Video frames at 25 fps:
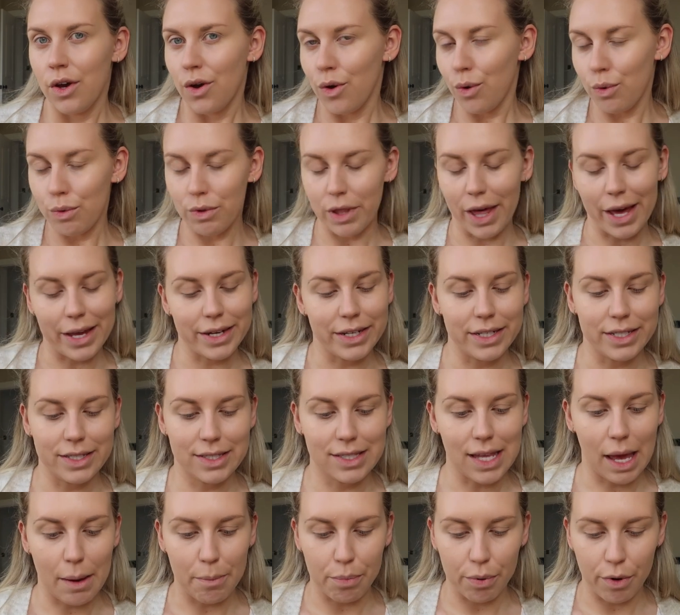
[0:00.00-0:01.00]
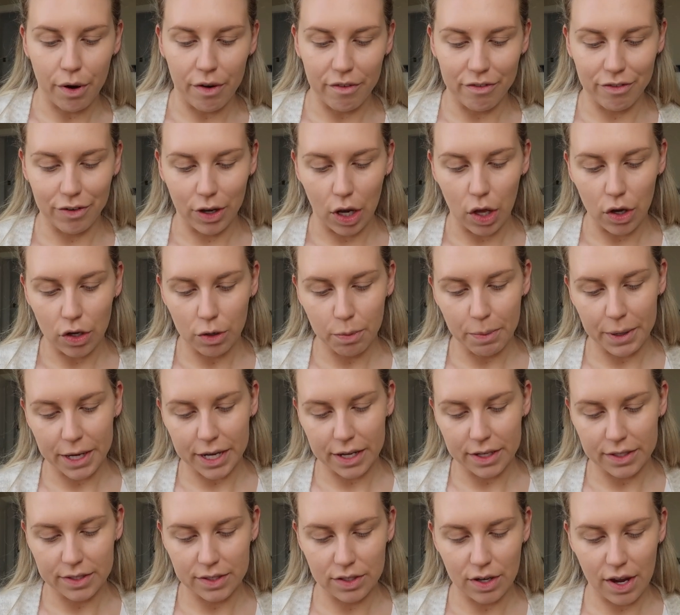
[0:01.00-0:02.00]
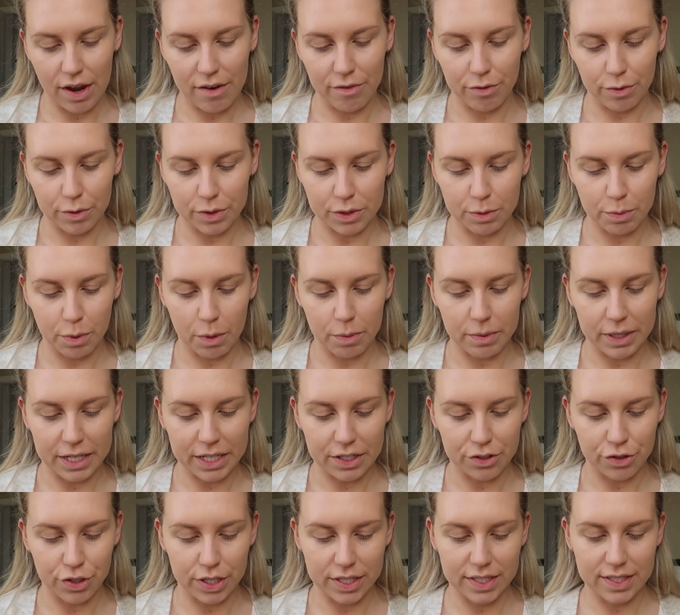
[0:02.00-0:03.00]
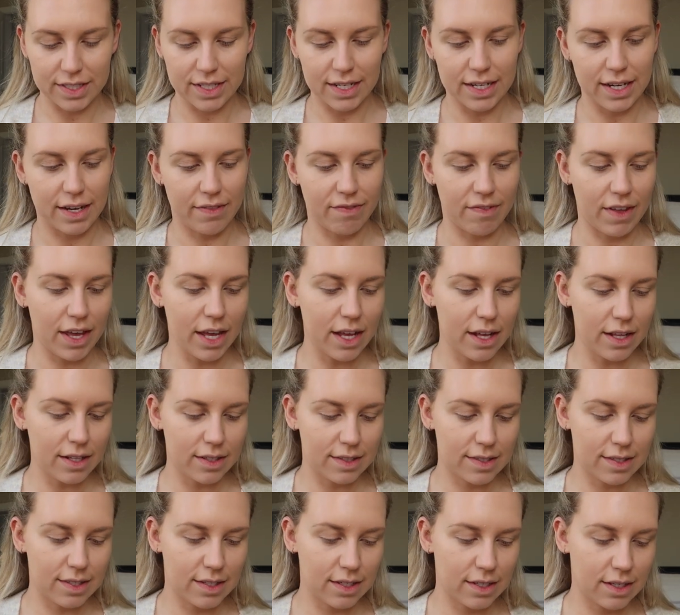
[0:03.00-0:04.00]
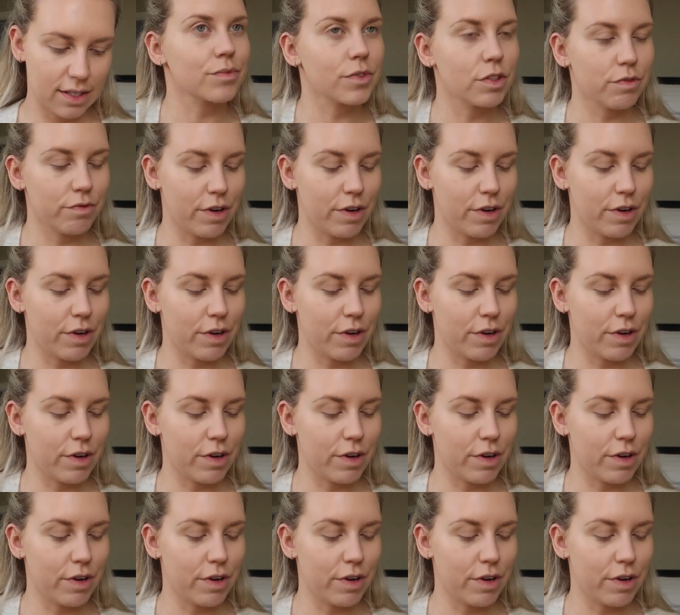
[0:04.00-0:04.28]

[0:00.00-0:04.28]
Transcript: all that in a separate vlog because not everyone's probably interested in that.